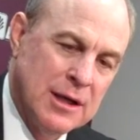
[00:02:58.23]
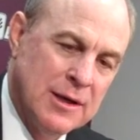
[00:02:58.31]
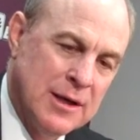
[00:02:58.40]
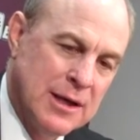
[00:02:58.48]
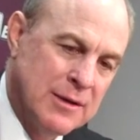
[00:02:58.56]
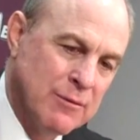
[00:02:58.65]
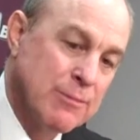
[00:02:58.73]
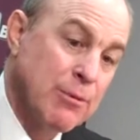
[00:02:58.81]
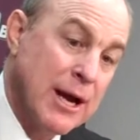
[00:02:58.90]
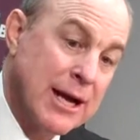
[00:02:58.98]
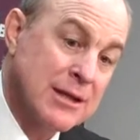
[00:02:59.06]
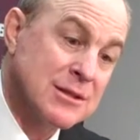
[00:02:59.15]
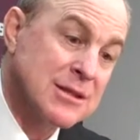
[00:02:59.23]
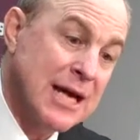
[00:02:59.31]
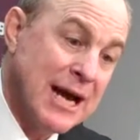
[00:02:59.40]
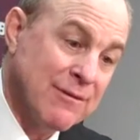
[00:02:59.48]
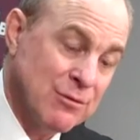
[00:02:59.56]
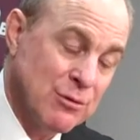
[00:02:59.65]
and then we
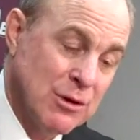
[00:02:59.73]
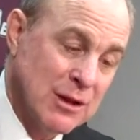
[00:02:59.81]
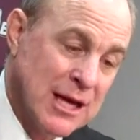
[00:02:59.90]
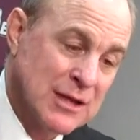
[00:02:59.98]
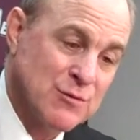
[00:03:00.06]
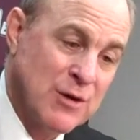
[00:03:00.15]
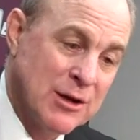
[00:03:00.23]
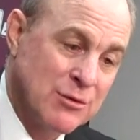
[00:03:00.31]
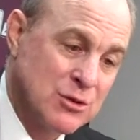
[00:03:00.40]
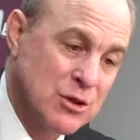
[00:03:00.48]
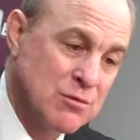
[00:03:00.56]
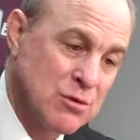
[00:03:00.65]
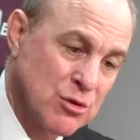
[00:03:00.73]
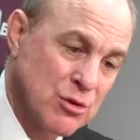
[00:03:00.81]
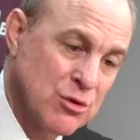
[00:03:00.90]
practice after the last finals over